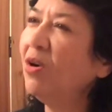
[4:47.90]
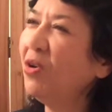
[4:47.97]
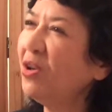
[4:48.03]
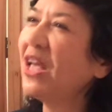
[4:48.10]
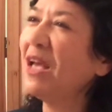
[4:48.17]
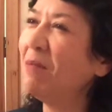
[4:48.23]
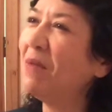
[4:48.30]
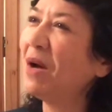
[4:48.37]

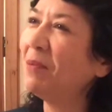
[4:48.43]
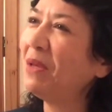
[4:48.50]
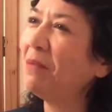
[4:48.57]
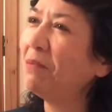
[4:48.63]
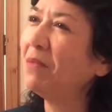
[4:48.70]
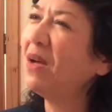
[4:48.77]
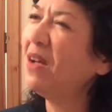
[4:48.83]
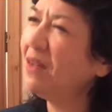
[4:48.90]
Okay, Mommy,
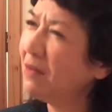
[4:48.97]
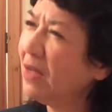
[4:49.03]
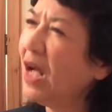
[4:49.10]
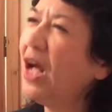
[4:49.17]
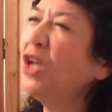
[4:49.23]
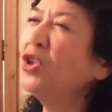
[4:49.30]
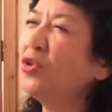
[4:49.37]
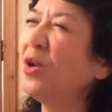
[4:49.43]

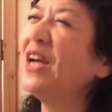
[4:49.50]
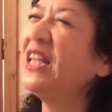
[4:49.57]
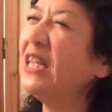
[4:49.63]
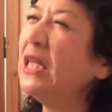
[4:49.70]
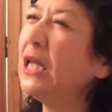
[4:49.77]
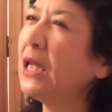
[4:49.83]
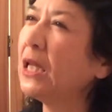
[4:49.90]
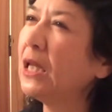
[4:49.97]
I'll try a
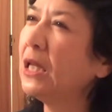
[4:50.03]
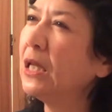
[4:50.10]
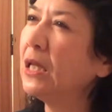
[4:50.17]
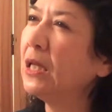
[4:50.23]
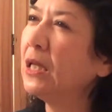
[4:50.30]
little.